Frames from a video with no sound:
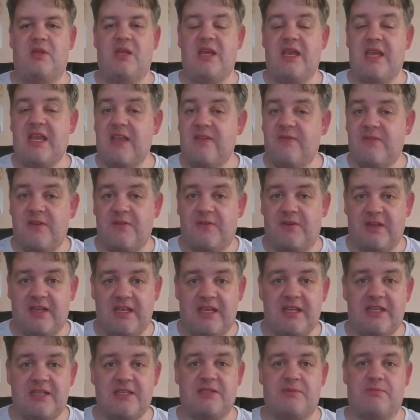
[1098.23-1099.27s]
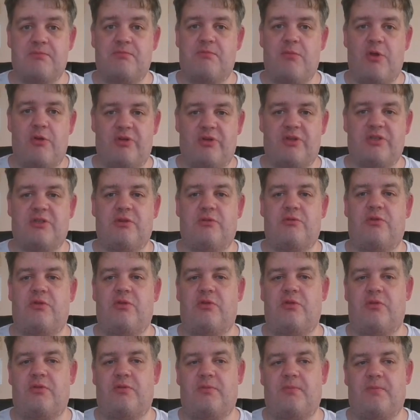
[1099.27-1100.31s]
even if it is Mirror Saru.
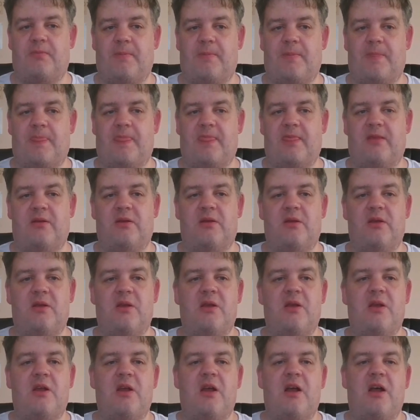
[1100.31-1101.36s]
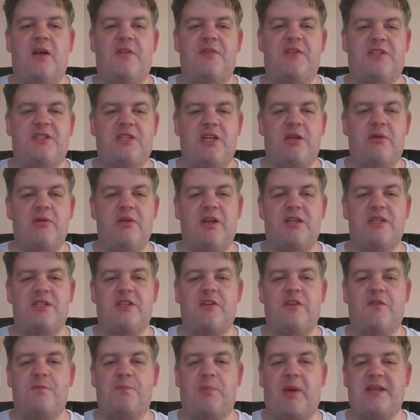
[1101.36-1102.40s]
The Terrans
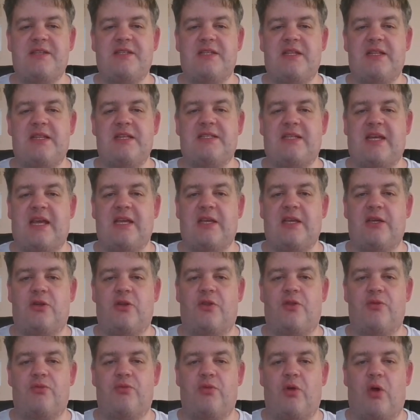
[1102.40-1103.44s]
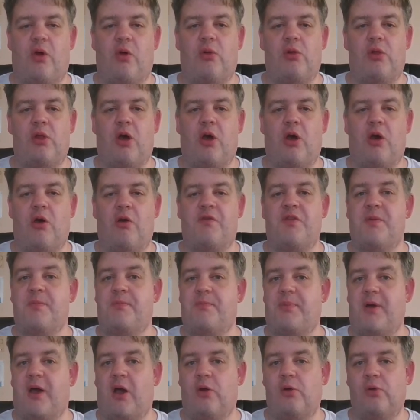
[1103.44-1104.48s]
have basically taken on the role of the
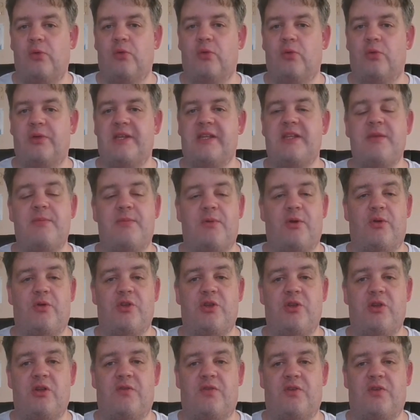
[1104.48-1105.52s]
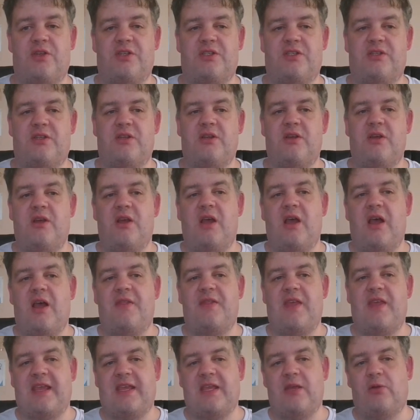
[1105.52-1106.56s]
Baul in the Mirror Universe.
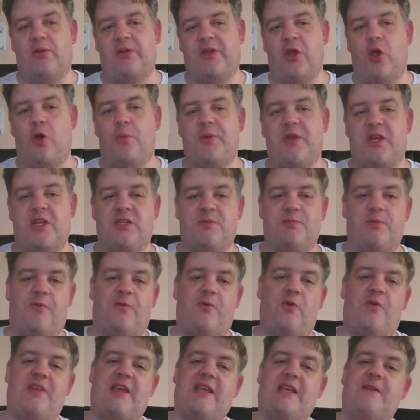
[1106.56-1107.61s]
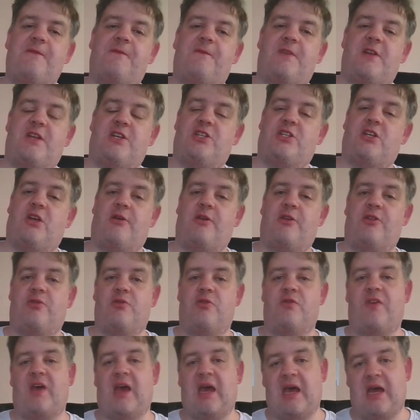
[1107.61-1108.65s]
They kill Kelpians before they can finish going
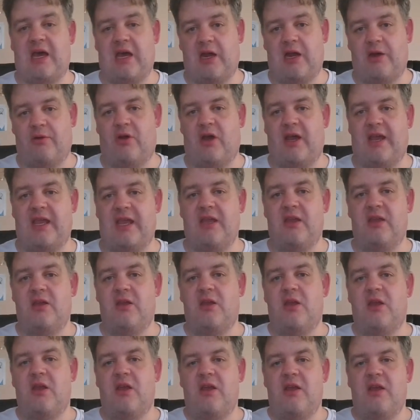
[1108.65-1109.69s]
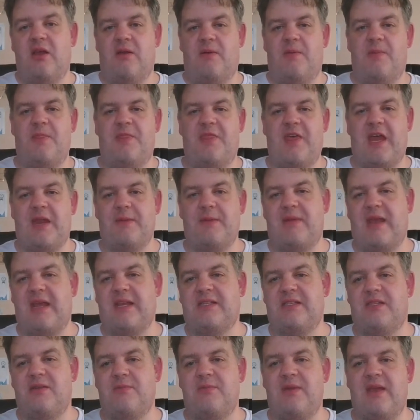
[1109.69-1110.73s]
through the Harai. That
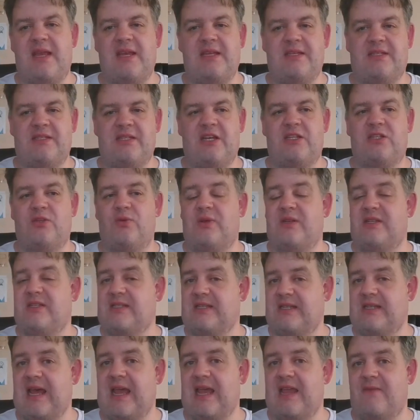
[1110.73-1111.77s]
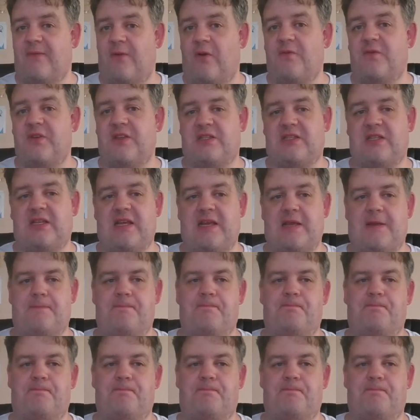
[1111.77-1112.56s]
makes them easier to enslave, obviously.